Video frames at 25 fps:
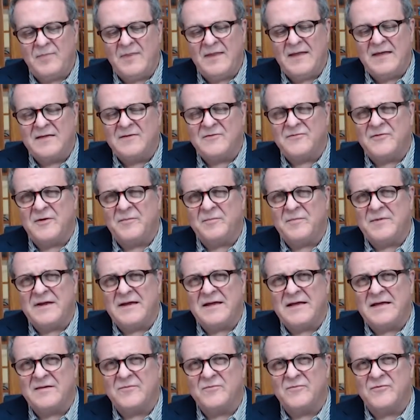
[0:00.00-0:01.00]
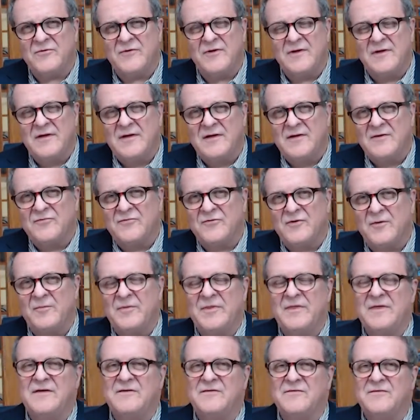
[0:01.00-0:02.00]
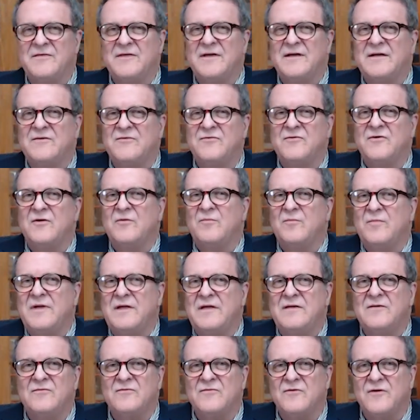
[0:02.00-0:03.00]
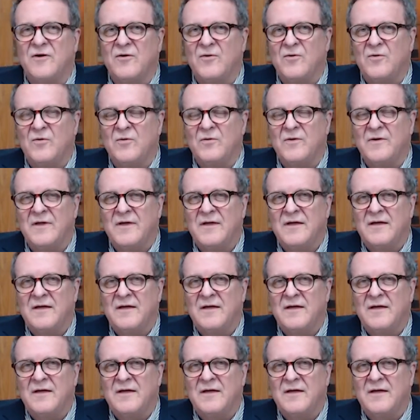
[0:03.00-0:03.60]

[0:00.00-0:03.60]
And sometimes some of these things can be sold,